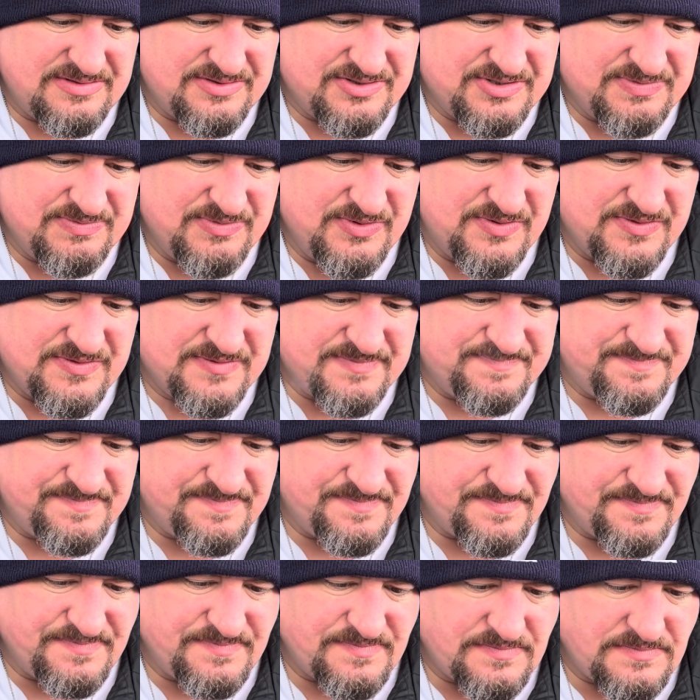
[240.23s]
smoother.
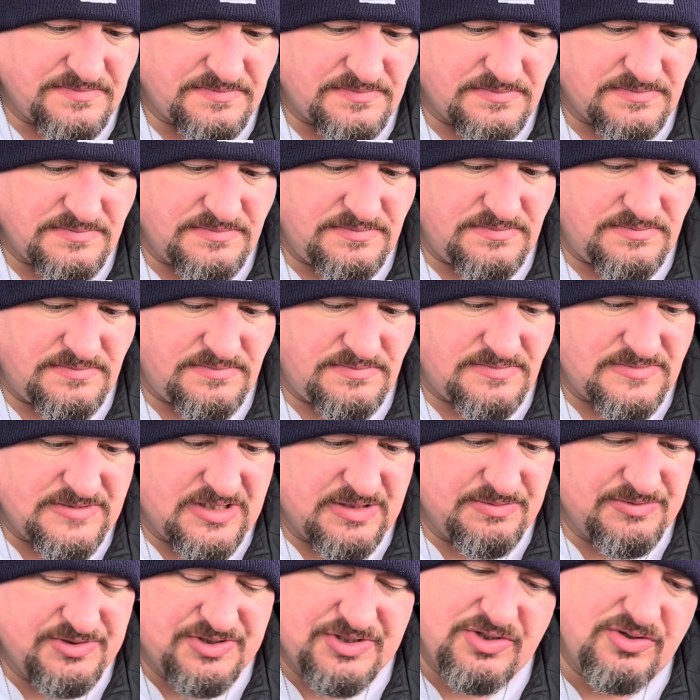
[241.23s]

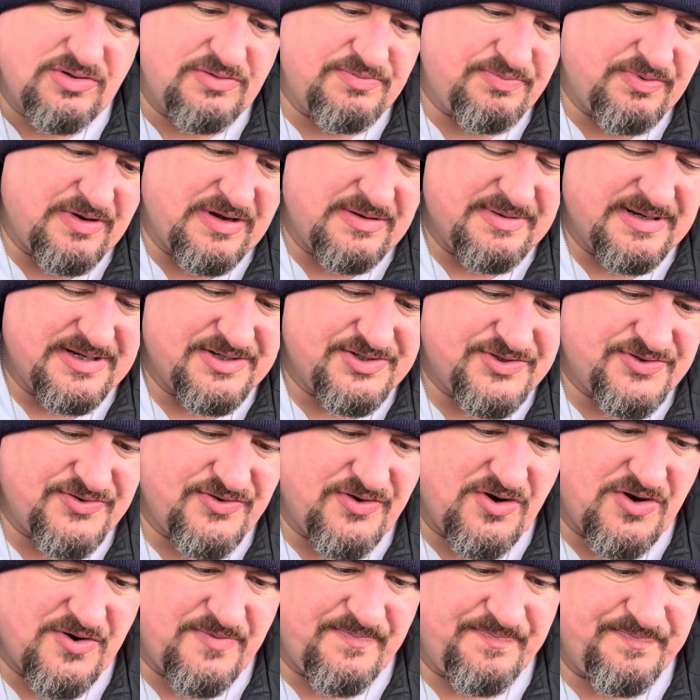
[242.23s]
Still probably about
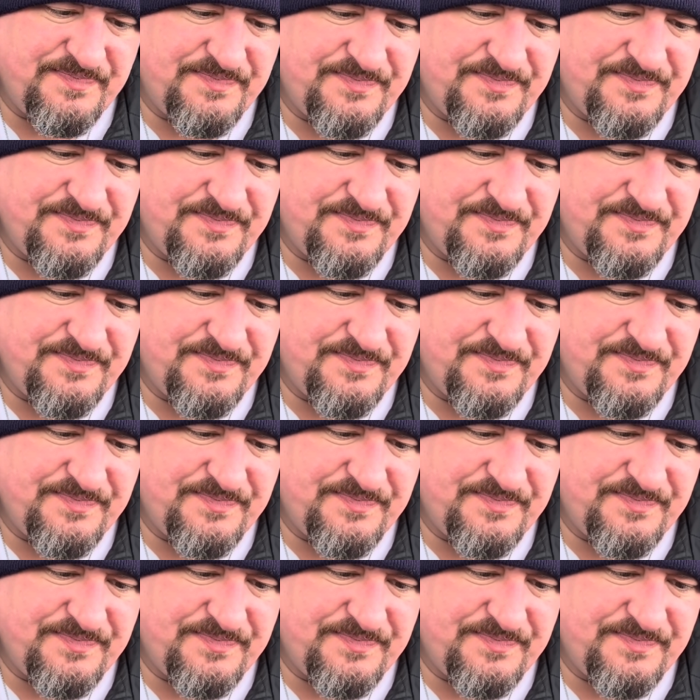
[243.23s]
strong.